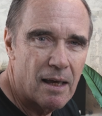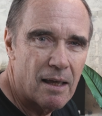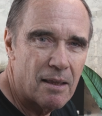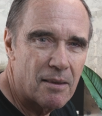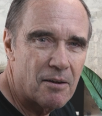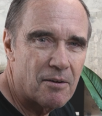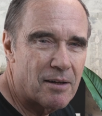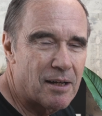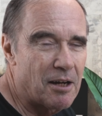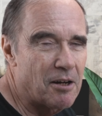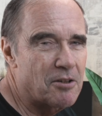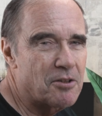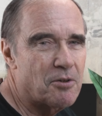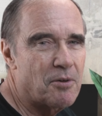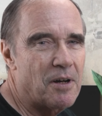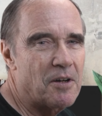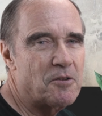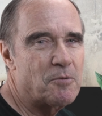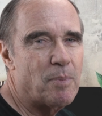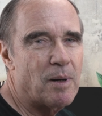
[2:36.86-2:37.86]
They're
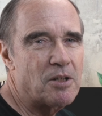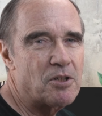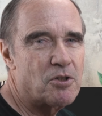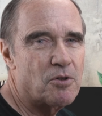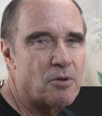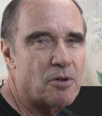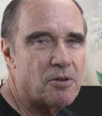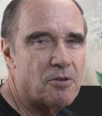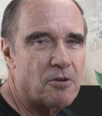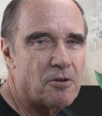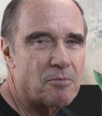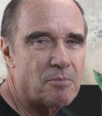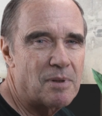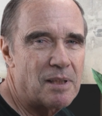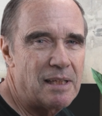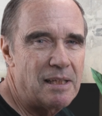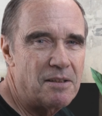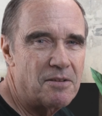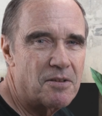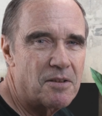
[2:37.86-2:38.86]
characterized by short-term
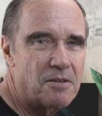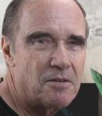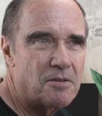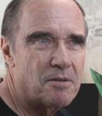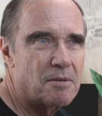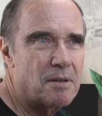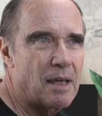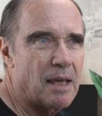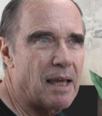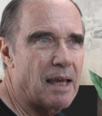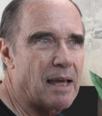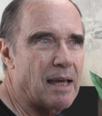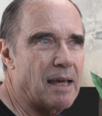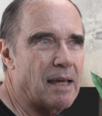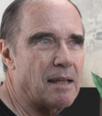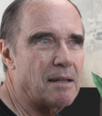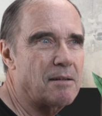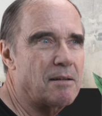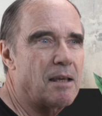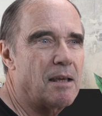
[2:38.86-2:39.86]
leases,
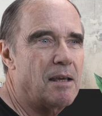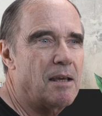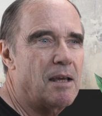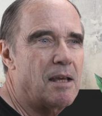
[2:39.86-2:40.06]
and